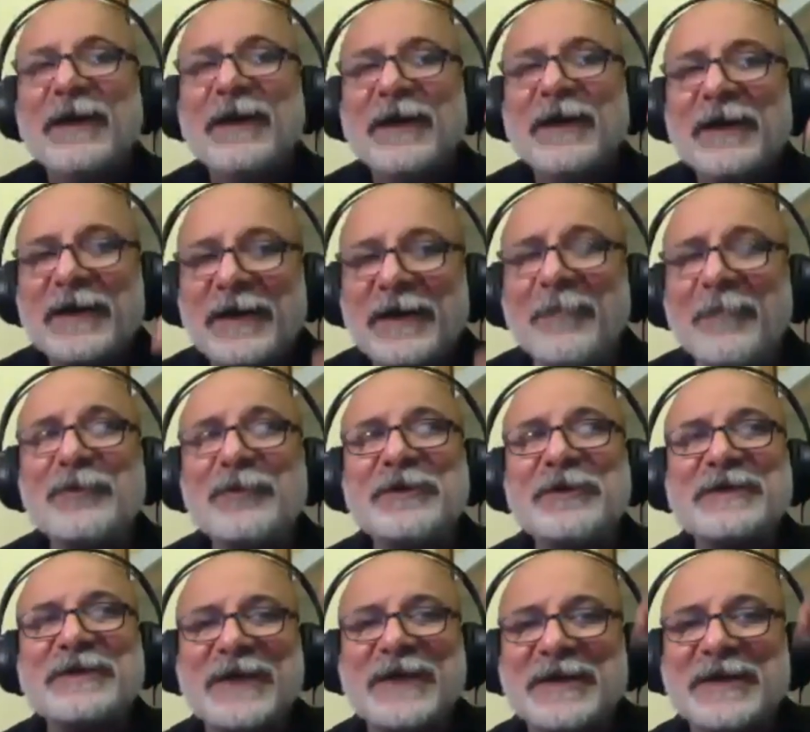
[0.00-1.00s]
come to the
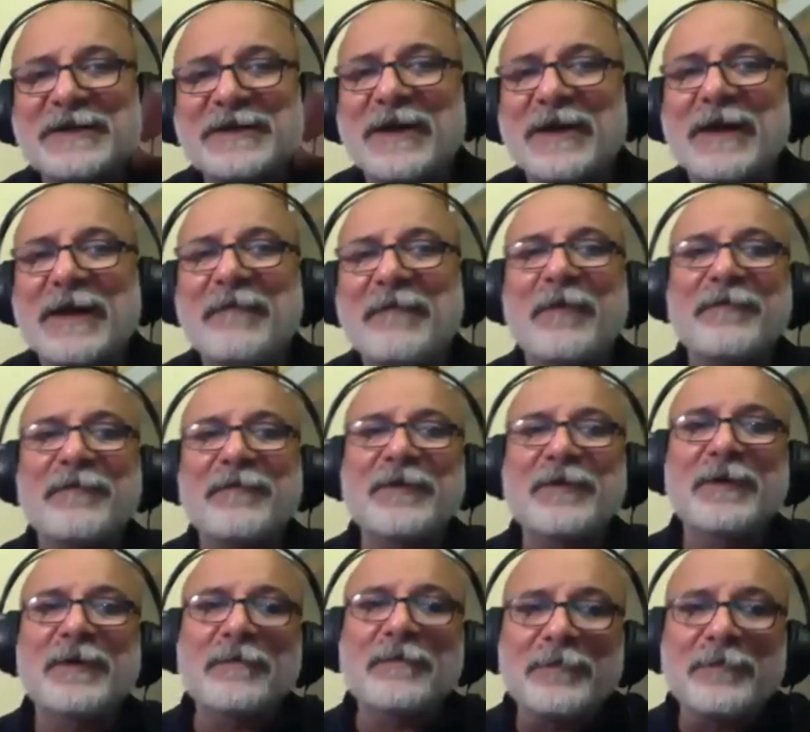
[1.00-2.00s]
center level of the
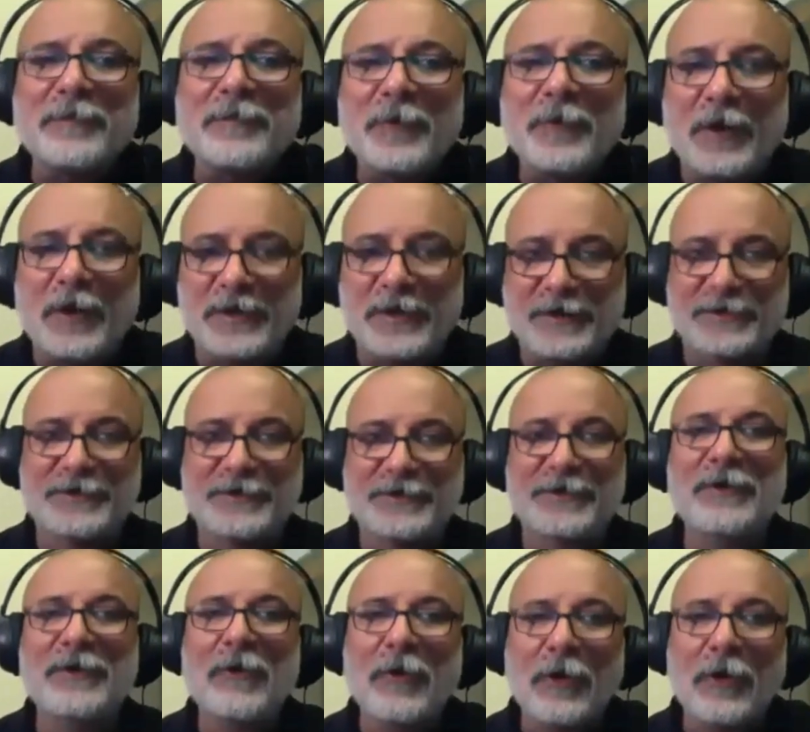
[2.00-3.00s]
product
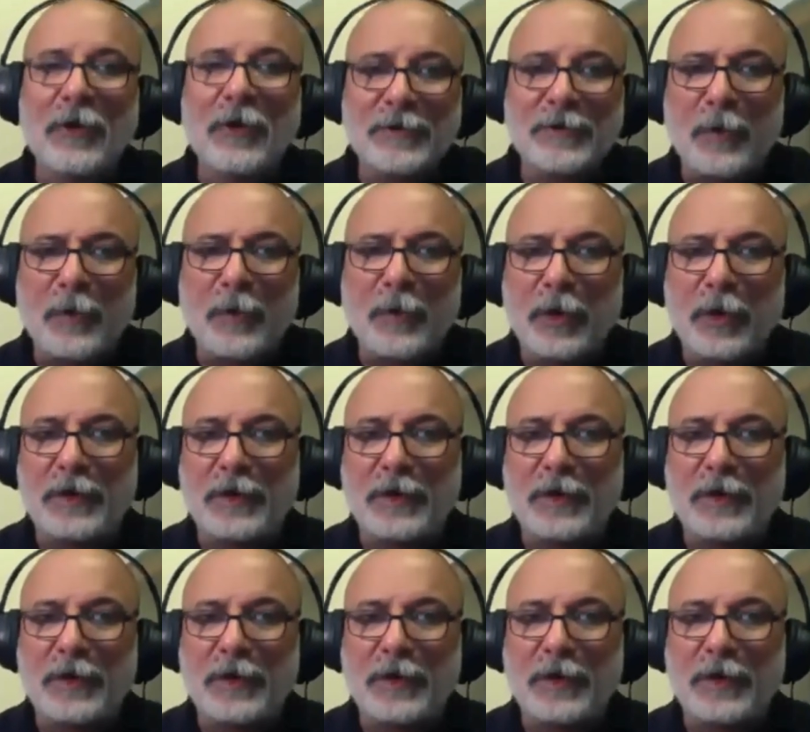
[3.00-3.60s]
or the model.